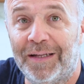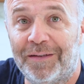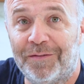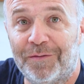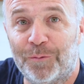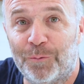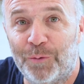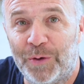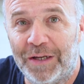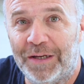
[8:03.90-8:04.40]

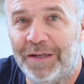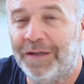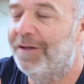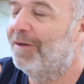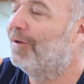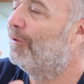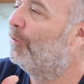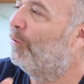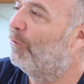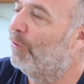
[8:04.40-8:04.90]
it's
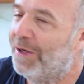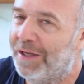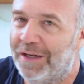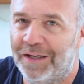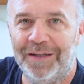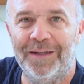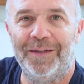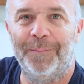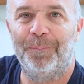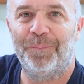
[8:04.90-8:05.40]

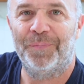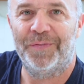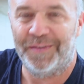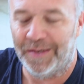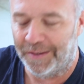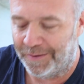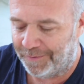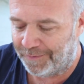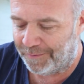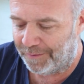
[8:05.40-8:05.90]
really
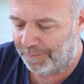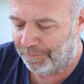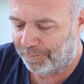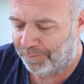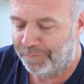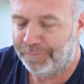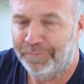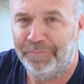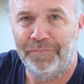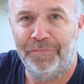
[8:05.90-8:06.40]
tasty.
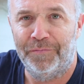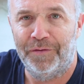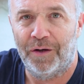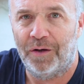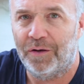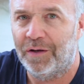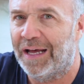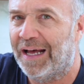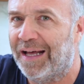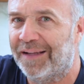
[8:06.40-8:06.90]

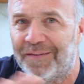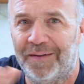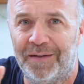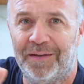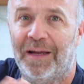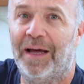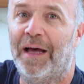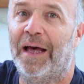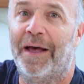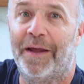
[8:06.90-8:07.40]
Not
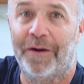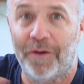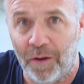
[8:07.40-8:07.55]
acid at